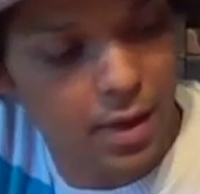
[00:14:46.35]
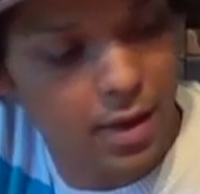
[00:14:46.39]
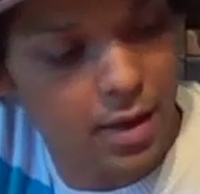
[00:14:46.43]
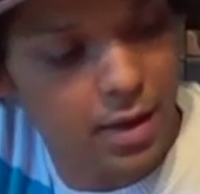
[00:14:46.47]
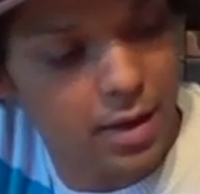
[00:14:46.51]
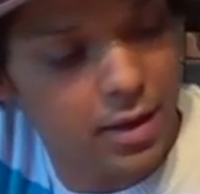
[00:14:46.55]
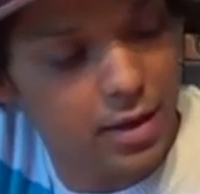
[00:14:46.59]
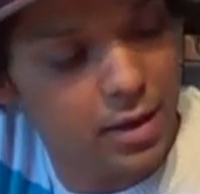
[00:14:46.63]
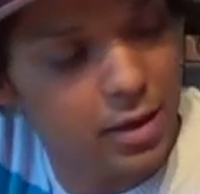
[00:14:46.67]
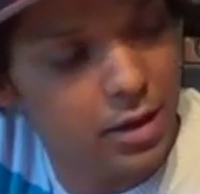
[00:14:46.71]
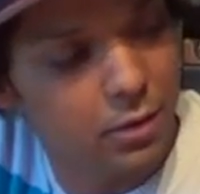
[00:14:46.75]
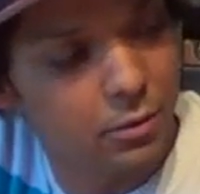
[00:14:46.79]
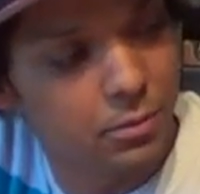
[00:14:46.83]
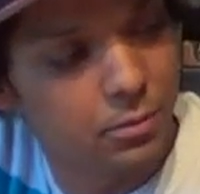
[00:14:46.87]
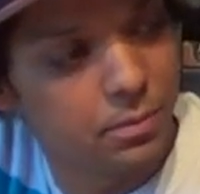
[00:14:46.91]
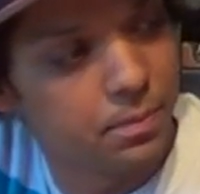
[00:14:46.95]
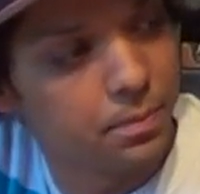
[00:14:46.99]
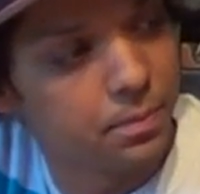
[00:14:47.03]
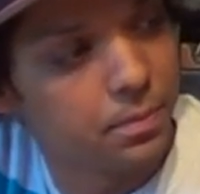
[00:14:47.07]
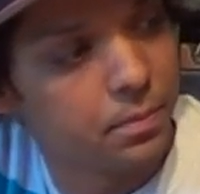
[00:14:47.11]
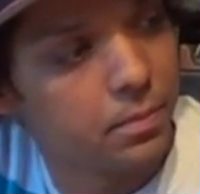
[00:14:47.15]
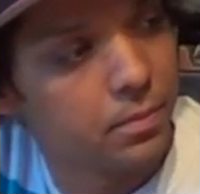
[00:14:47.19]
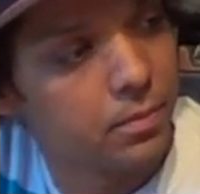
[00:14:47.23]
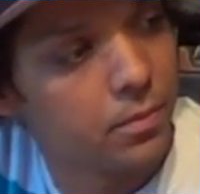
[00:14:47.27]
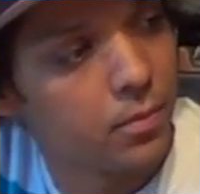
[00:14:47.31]

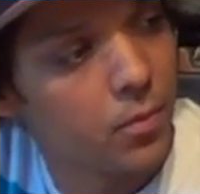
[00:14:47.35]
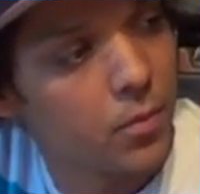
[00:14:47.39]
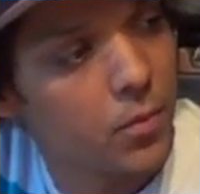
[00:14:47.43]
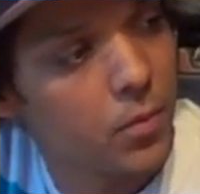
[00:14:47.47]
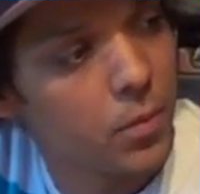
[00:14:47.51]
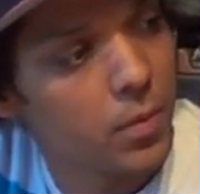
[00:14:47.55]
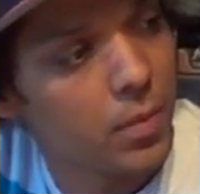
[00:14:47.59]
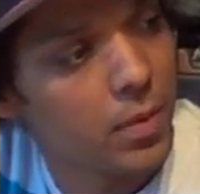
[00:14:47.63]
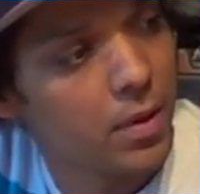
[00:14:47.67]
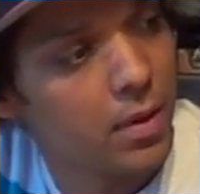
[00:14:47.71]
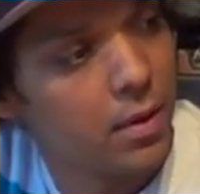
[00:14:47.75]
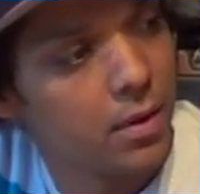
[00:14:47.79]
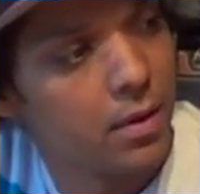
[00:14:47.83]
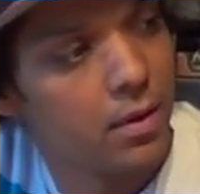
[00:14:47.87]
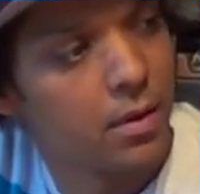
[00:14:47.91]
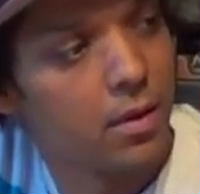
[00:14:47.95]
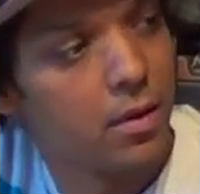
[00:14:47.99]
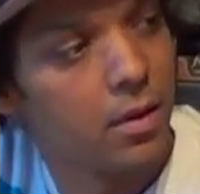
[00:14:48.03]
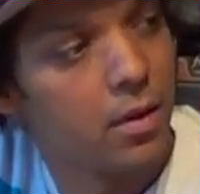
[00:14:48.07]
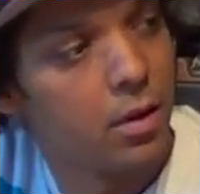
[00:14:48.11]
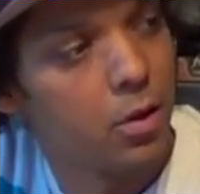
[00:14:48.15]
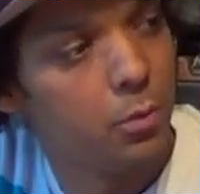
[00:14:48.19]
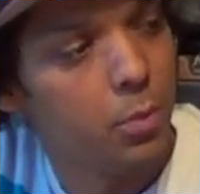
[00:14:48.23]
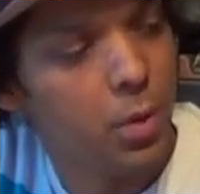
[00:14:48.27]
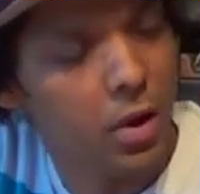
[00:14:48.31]
Um,
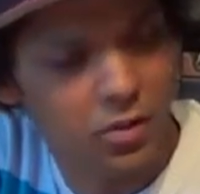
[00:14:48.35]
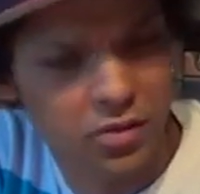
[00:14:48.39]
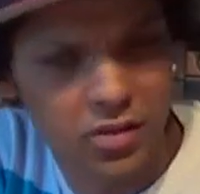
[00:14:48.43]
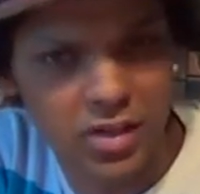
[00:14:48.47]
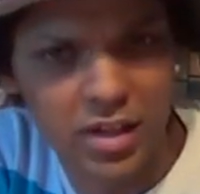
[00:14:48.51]
but